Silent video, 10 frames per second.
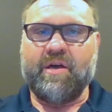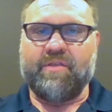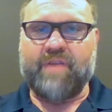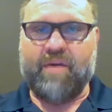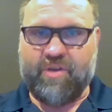
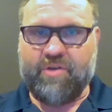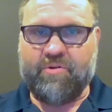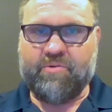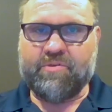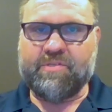that we
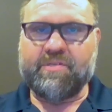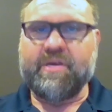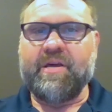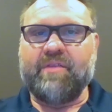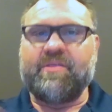use,
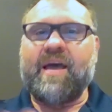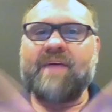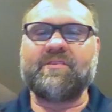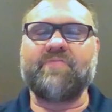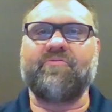
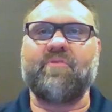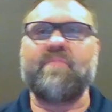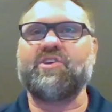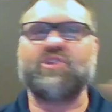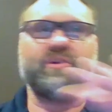that
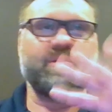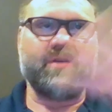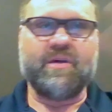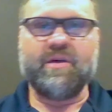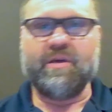
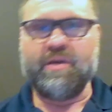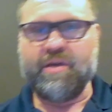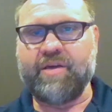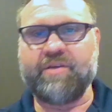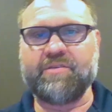information
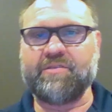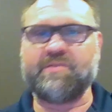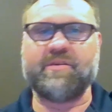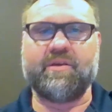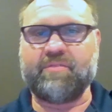
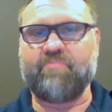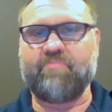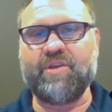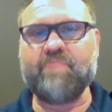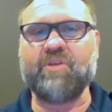is
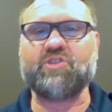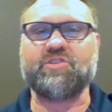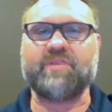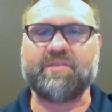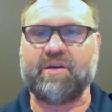pretty
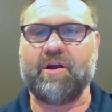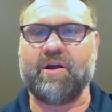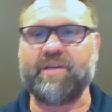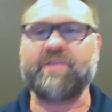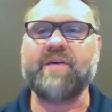much
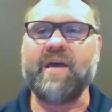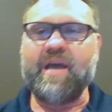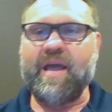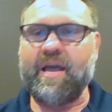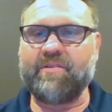discarded,
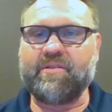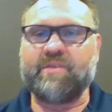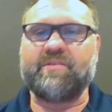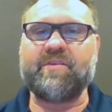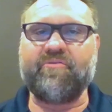and
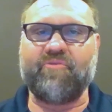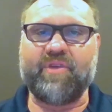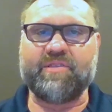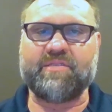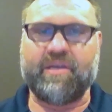the
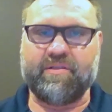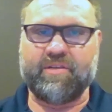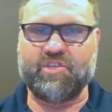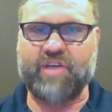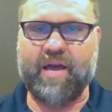difference in
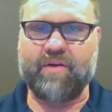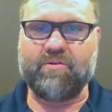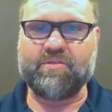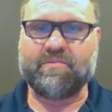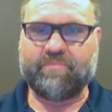the
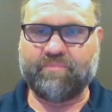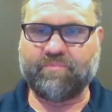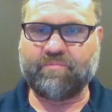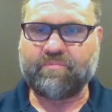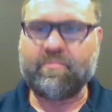channels
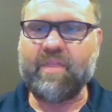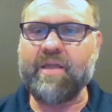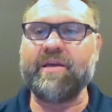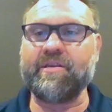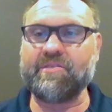
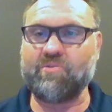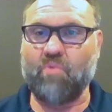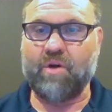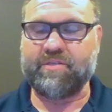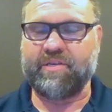is
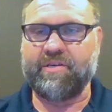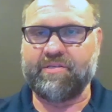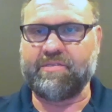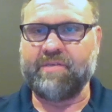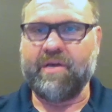what
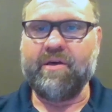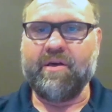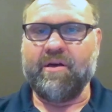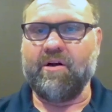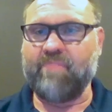is
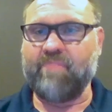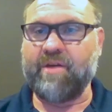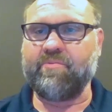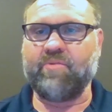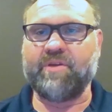
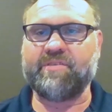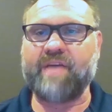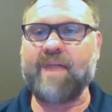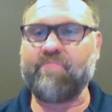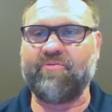
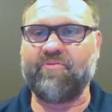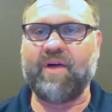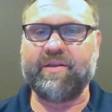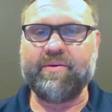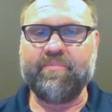
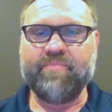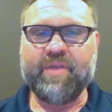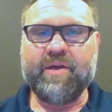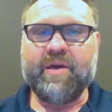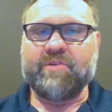amplified.
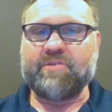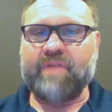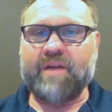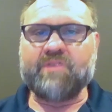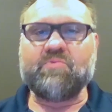So
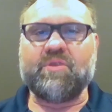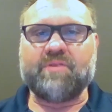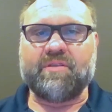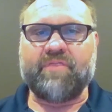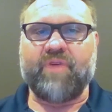that is what
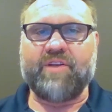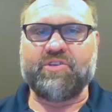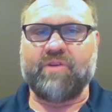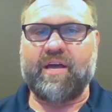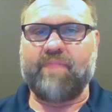the
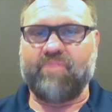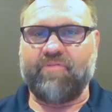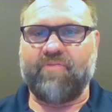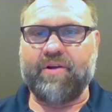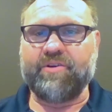differential
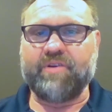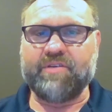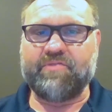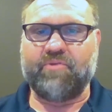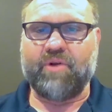amplifier
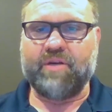does for